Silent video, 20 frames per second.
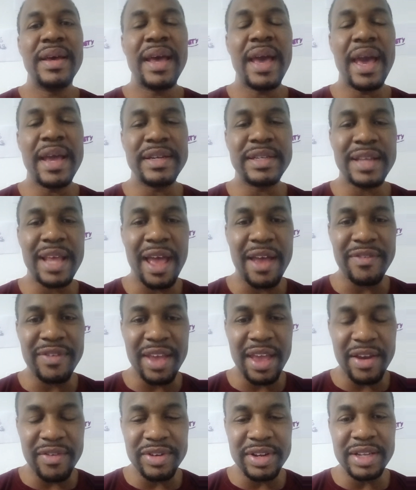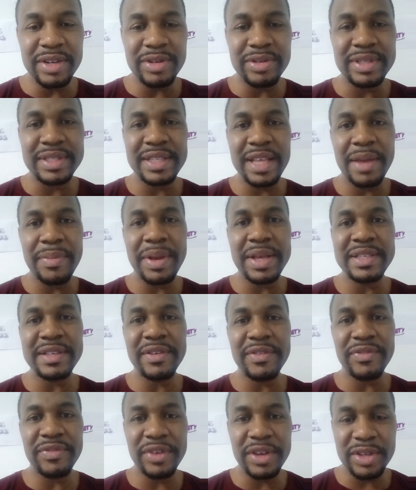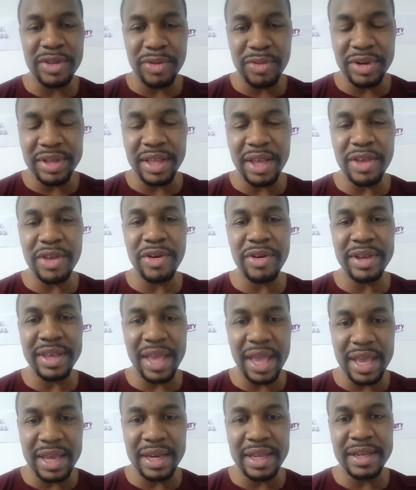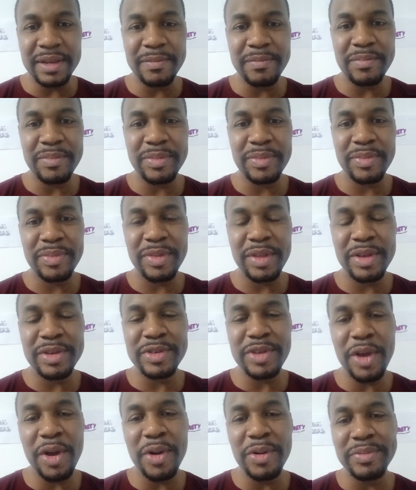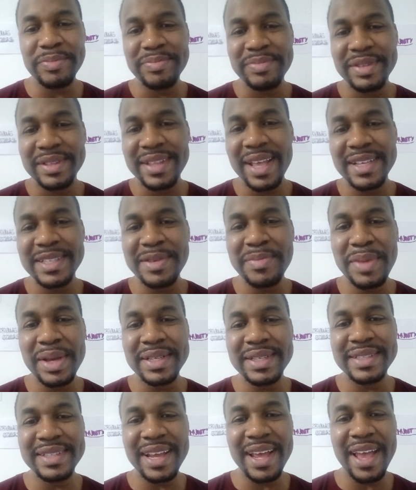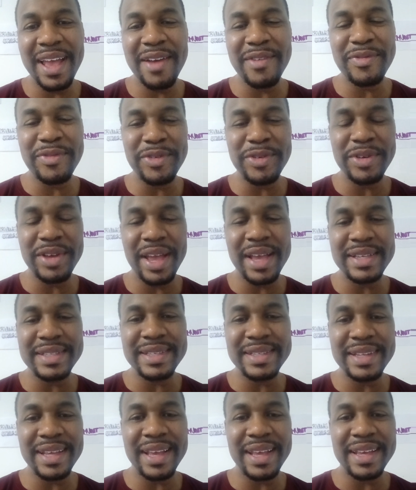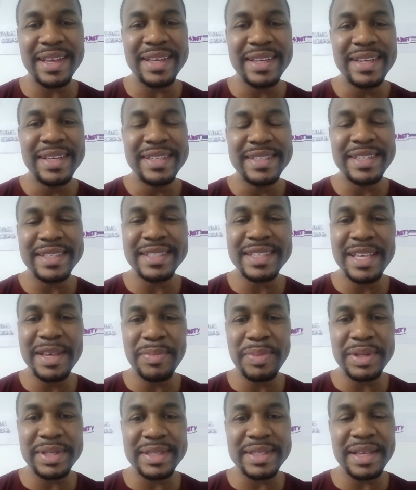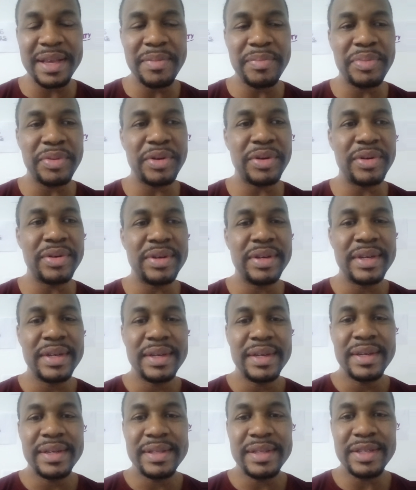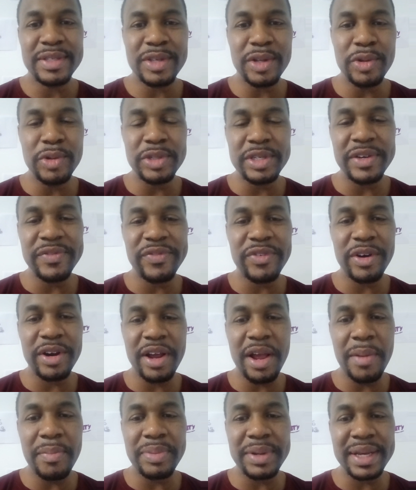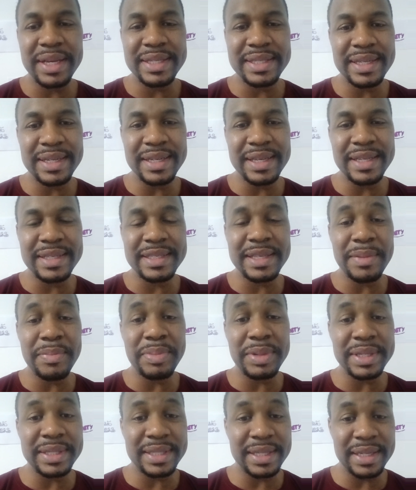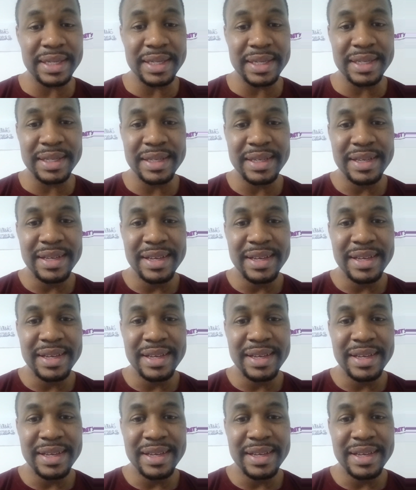and just have every little step as a victory that you're gaining. So that's the message I have for you guys today just keep it simple. The solution for complexity is simplicity.